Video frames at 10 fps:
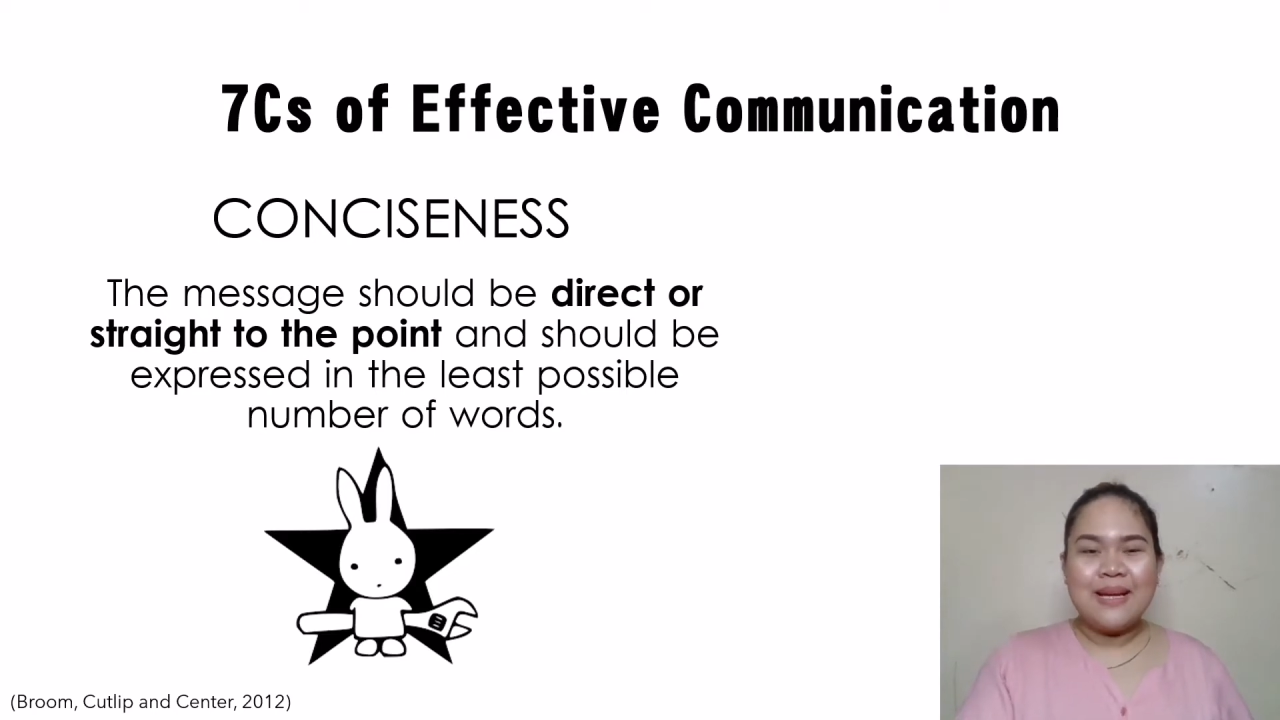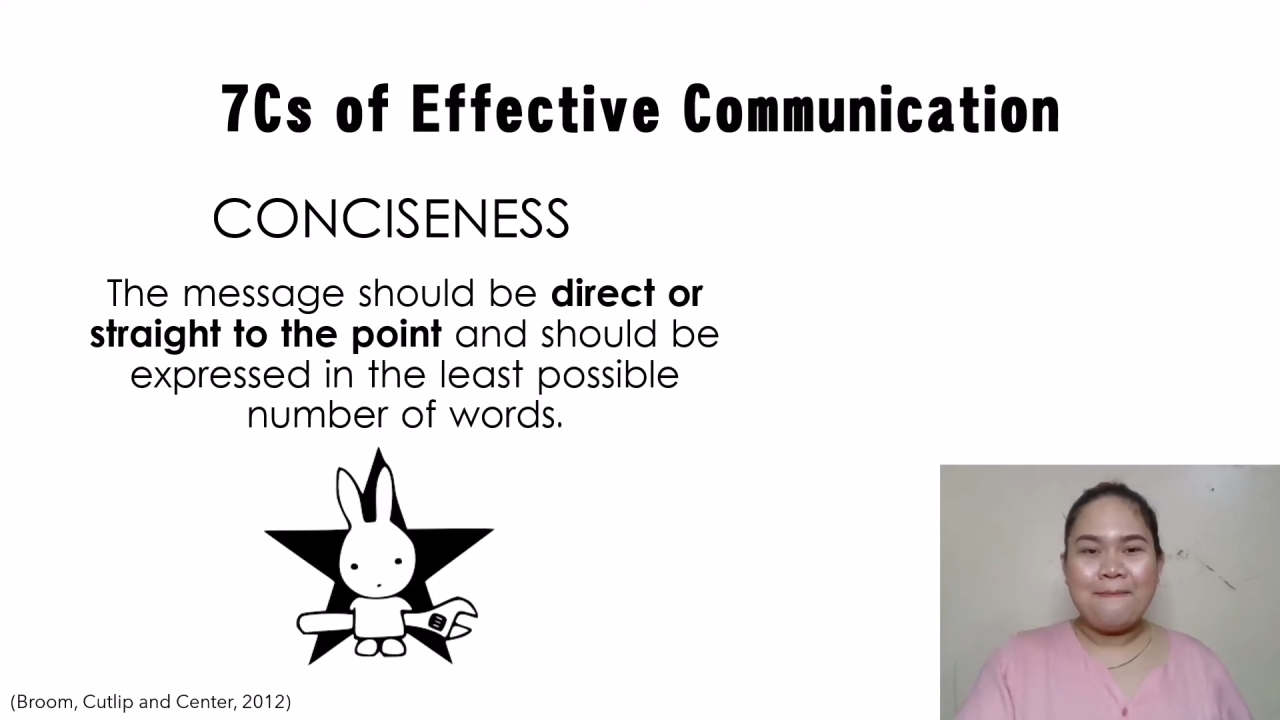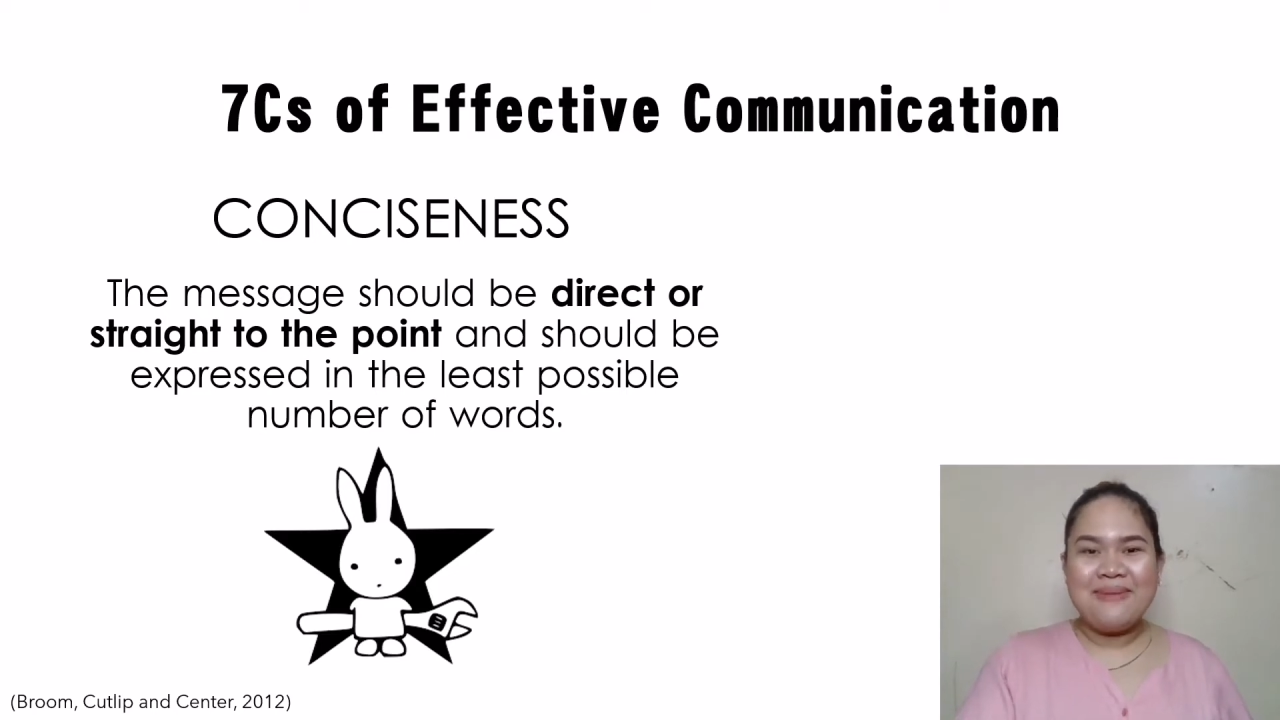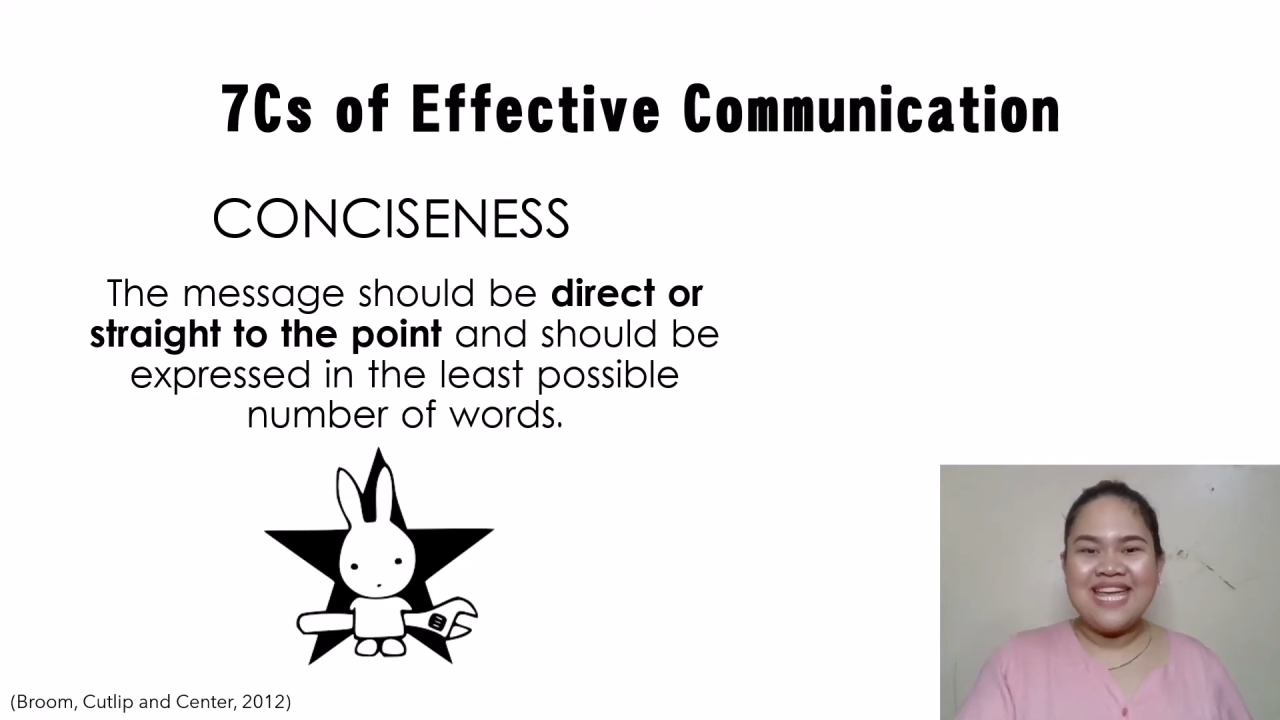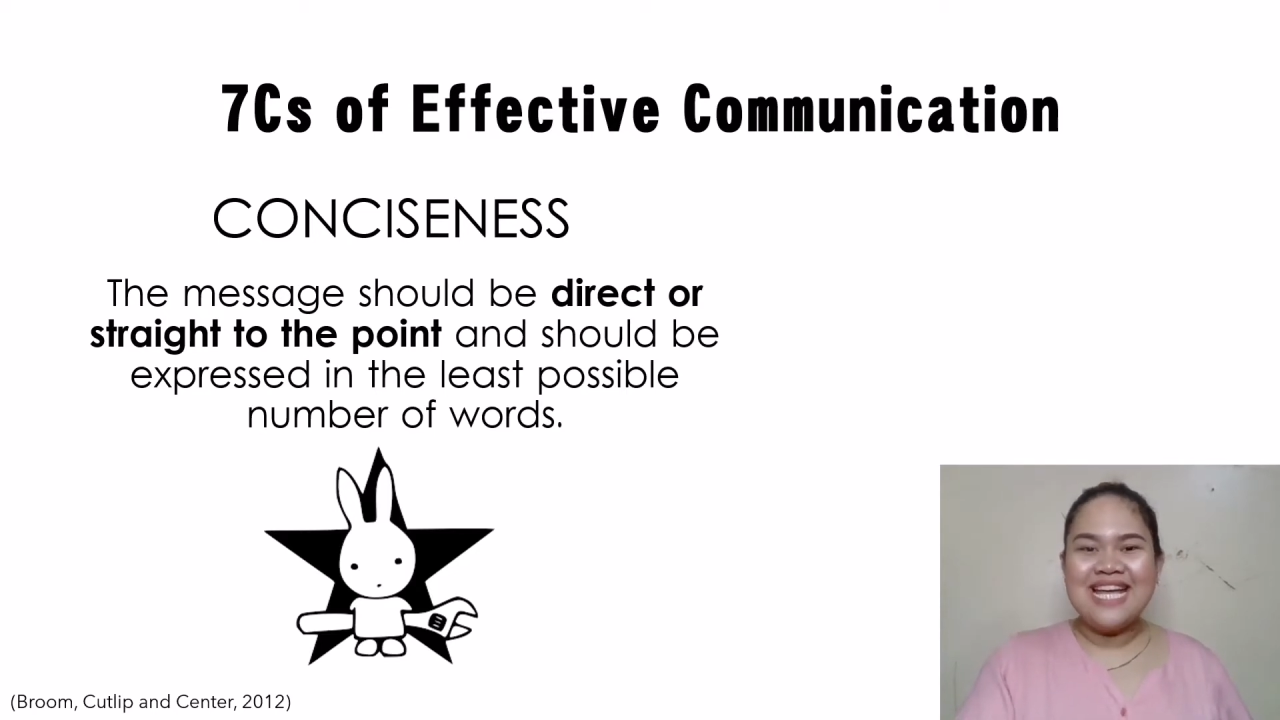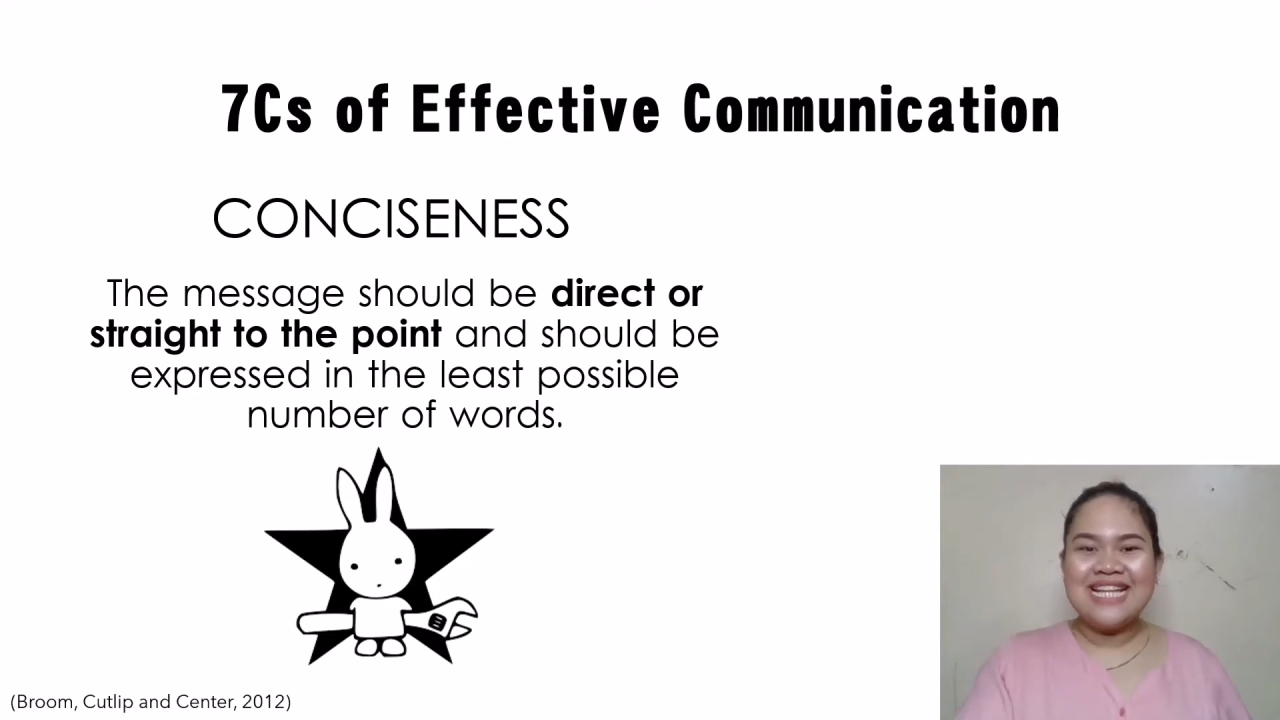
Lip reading: Being